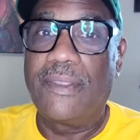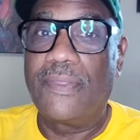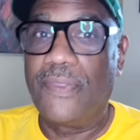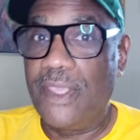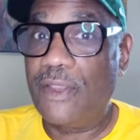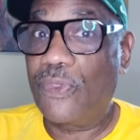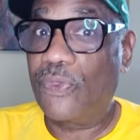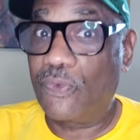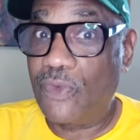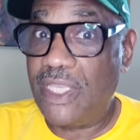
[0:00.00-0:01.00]
their
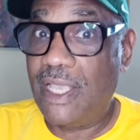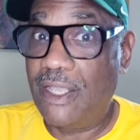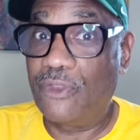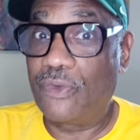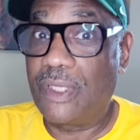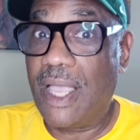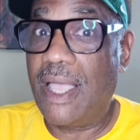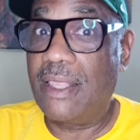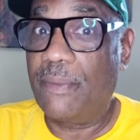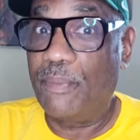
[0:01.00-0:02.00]
$300
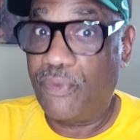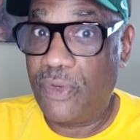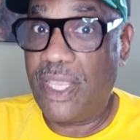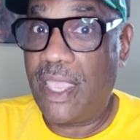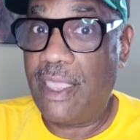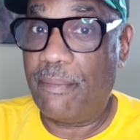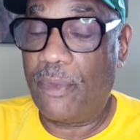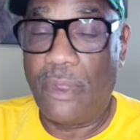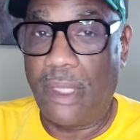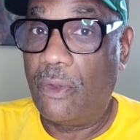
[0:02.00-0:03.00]
preamp
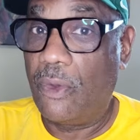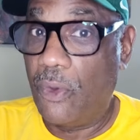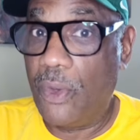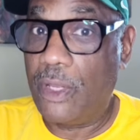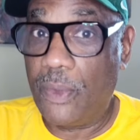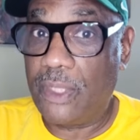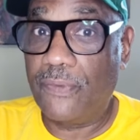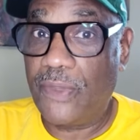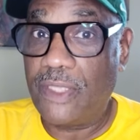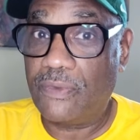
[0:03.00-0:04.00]
or audio
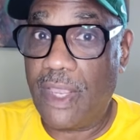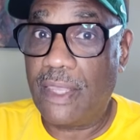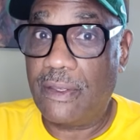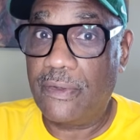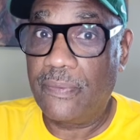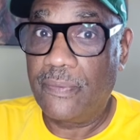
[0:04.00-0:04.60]
interface rather